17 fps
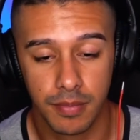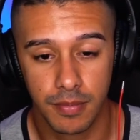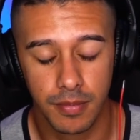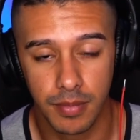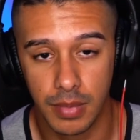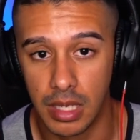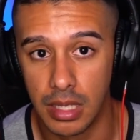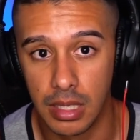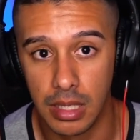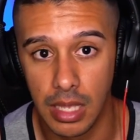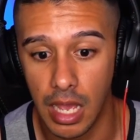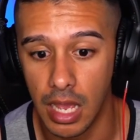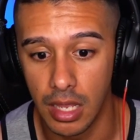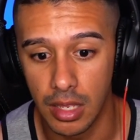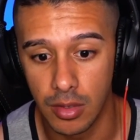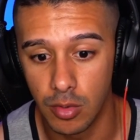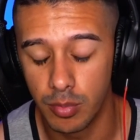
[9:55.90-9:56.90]
a
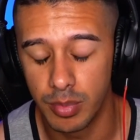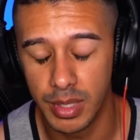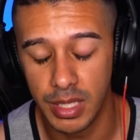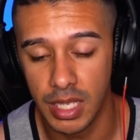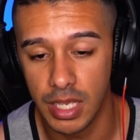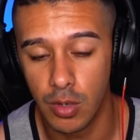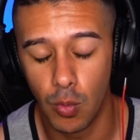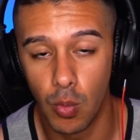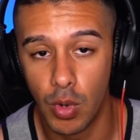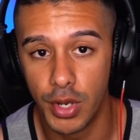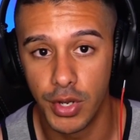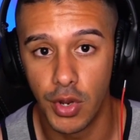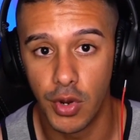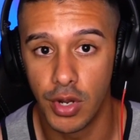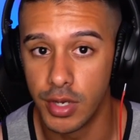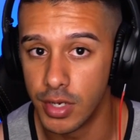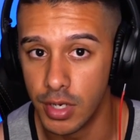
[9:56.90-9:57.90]
lot. It'll be like a
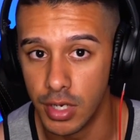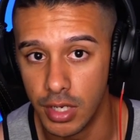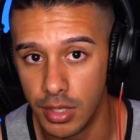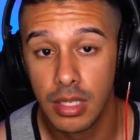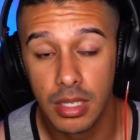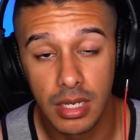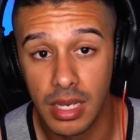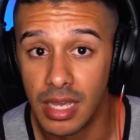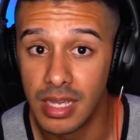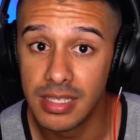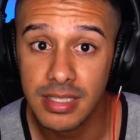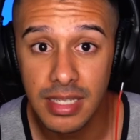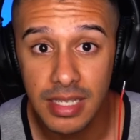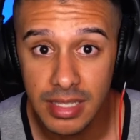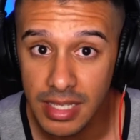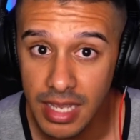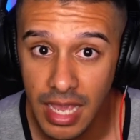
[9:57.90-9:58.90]
1-yard cut. Now that's
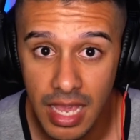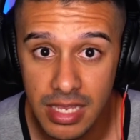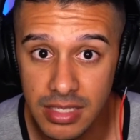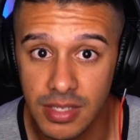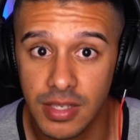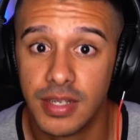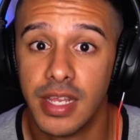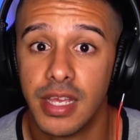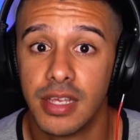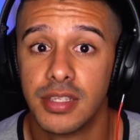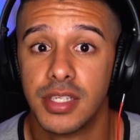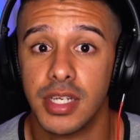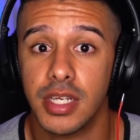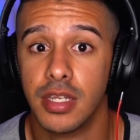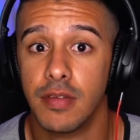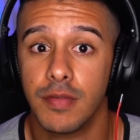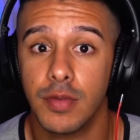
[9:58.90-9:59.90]
not the case on next
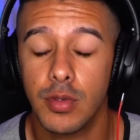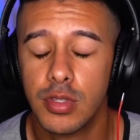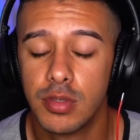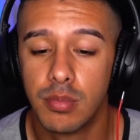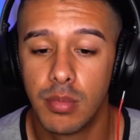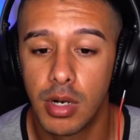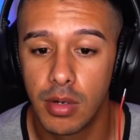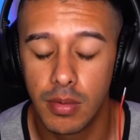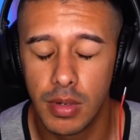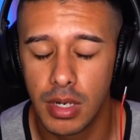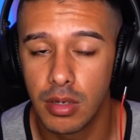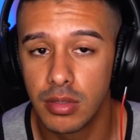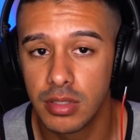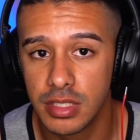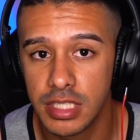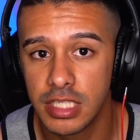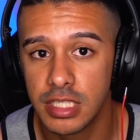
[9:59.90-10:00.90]
gen. If you smart
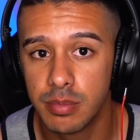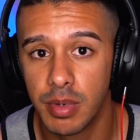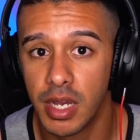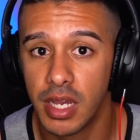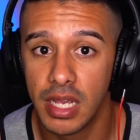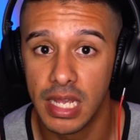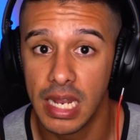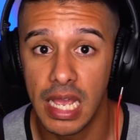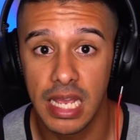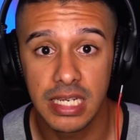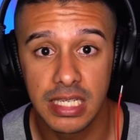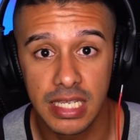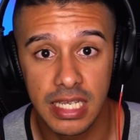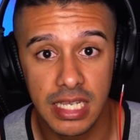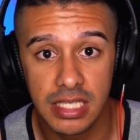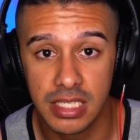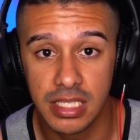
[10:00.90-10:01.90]
route Z-spot, it
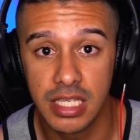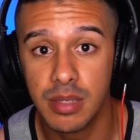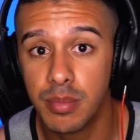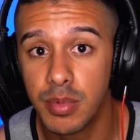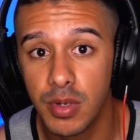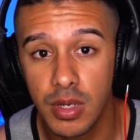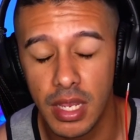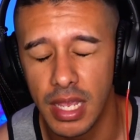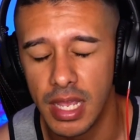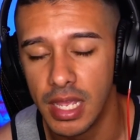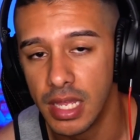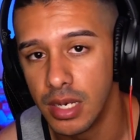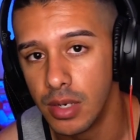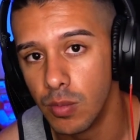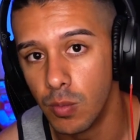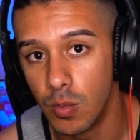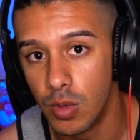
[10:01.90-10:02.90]
actually gets deeper
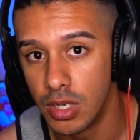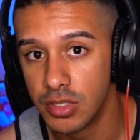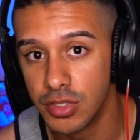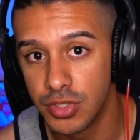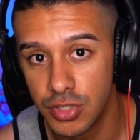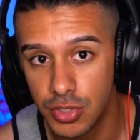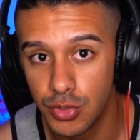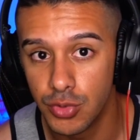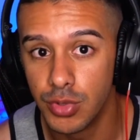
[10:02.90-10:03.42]
and runs to the